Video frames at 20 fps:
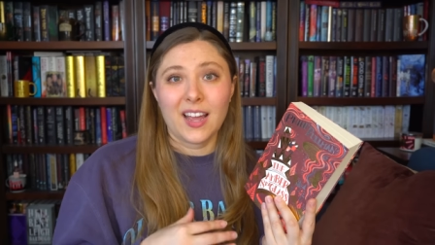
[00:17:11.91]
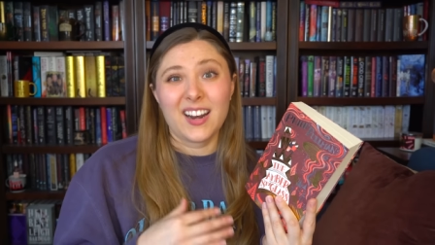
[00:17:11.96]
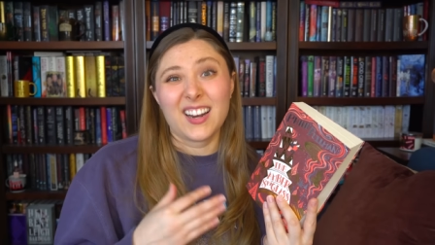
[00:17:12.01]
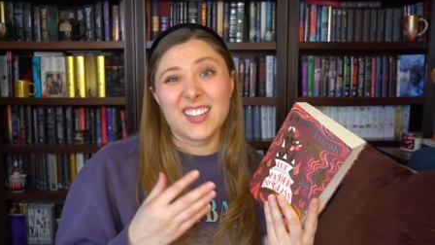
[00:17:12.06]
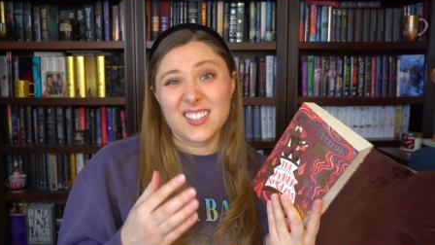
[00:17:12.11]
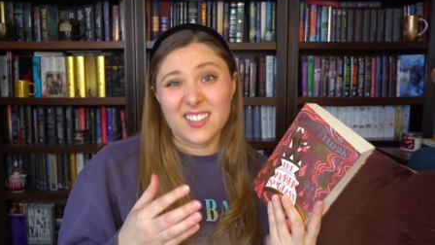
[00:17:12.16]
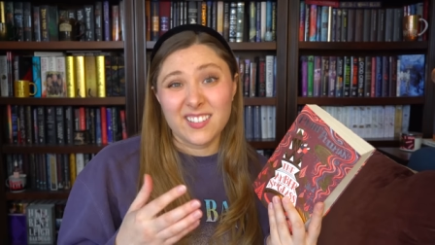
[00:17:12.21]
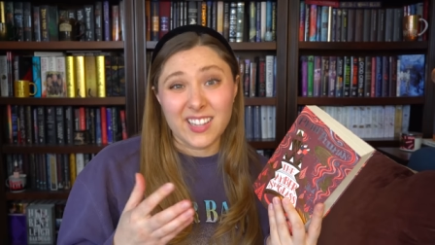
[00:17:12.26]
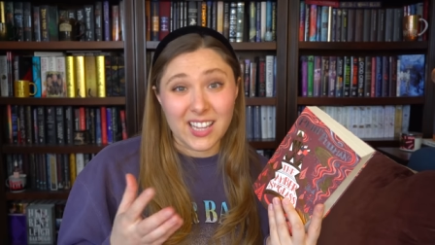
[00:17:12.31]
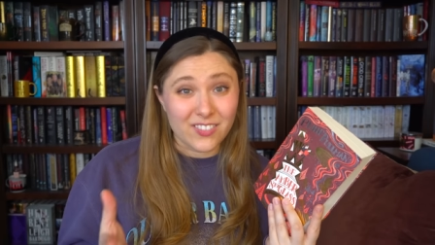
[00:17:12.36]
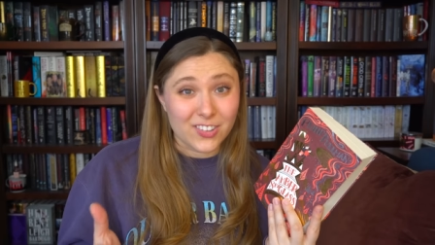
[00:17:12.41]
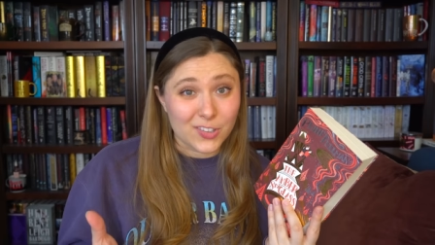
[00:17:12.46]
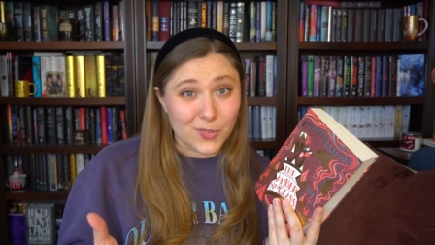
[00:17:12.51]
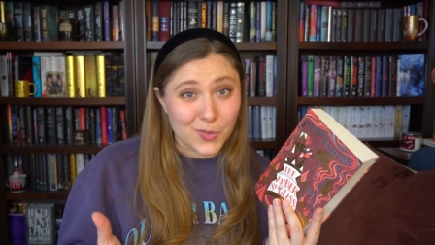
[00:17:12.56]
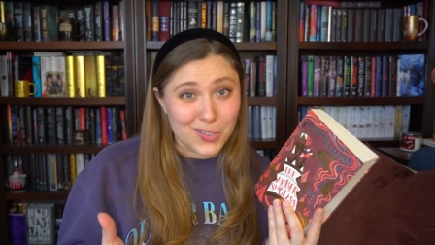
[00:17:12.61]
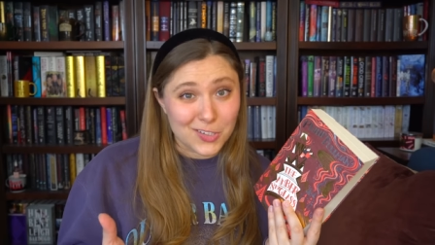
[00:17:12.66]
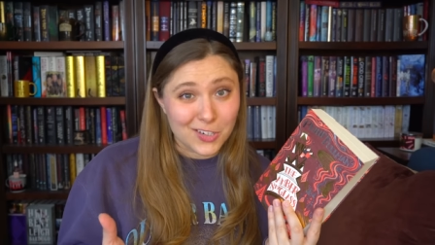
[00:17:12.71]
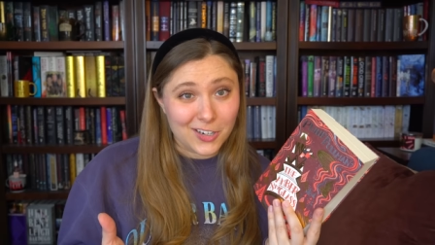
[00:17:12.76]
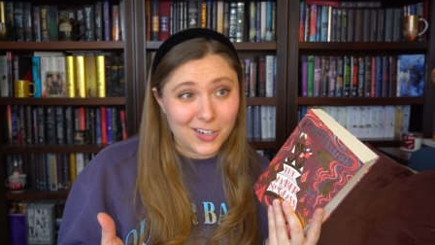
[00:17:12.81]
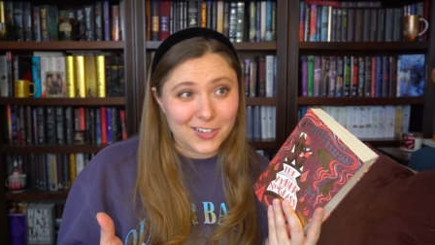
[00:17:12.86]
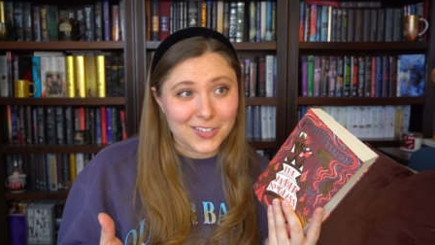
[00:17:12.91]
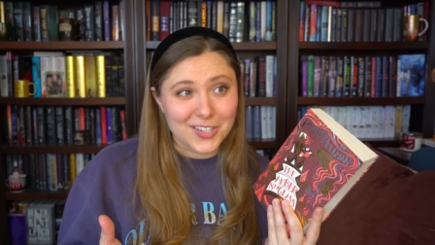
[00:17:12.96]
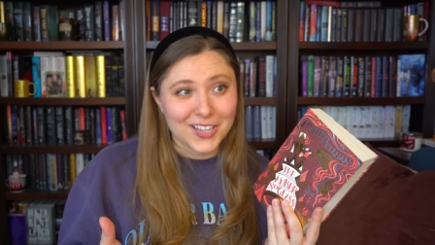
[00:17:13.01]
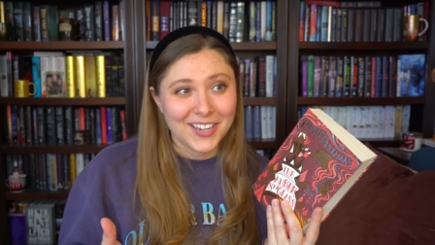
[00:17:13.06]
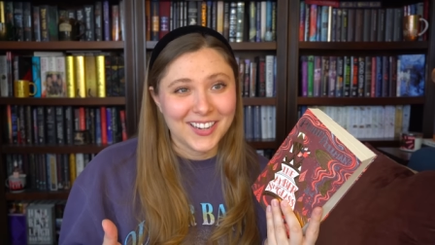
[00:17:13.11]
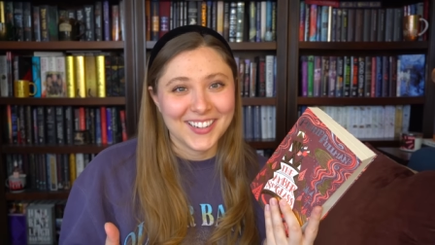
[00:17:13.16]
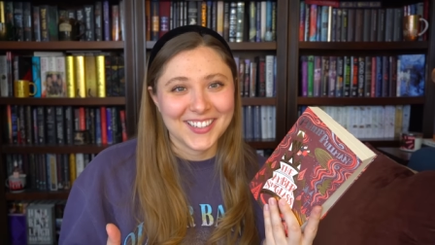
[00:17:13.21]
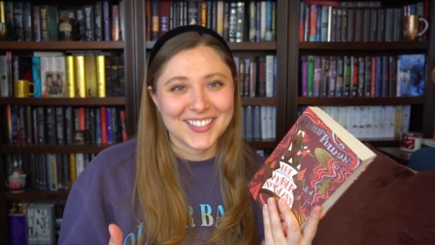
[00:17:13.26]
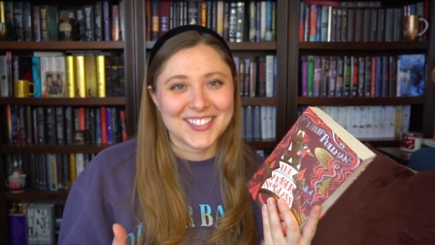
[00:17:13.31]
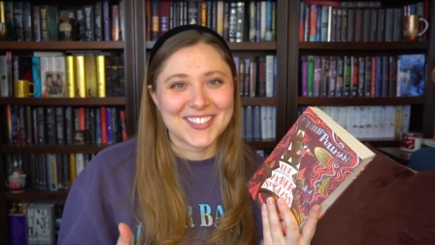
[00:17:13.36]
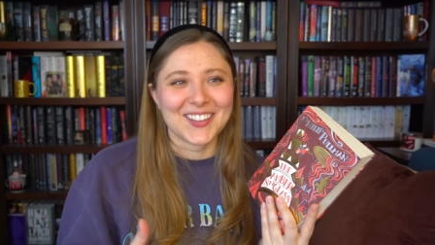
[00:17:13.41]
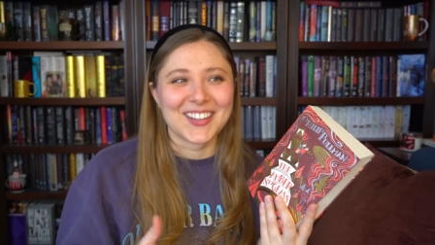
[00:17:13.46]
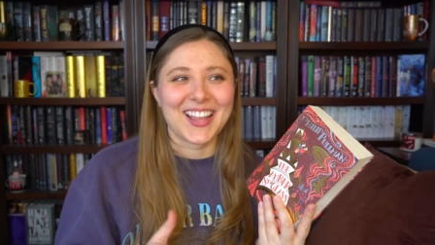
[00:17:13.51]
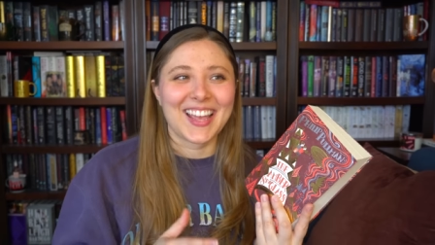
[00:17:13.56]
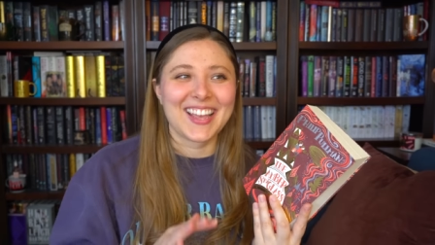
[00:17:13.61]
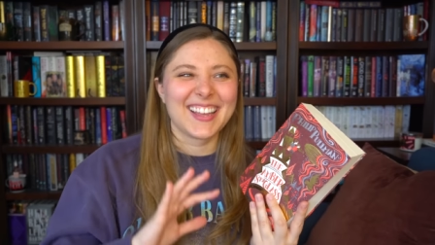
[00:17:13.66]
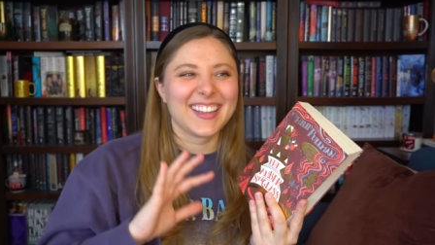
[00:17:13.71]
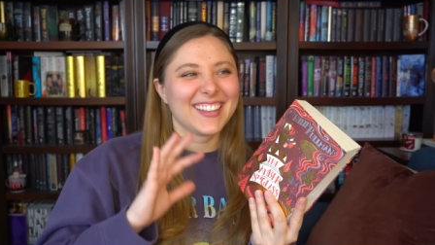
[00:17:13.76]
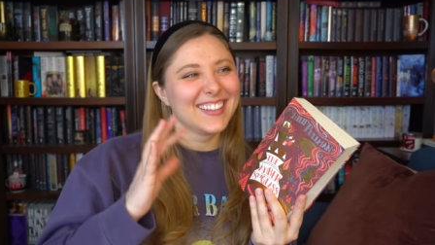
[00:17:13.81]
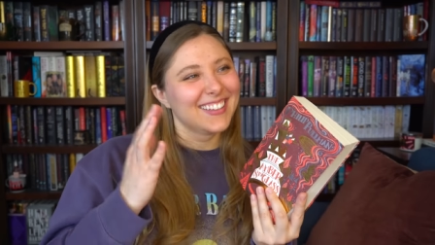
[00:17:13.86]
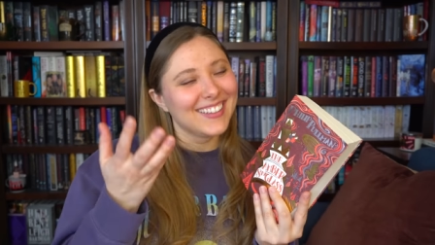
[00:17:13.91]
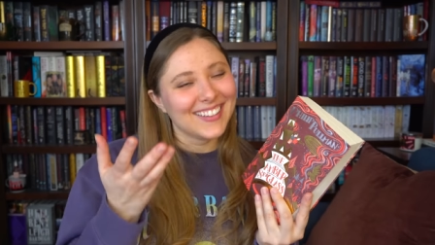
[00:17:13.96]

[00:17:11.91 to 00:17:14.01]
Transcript: and I still gave it 3 stars. So, like,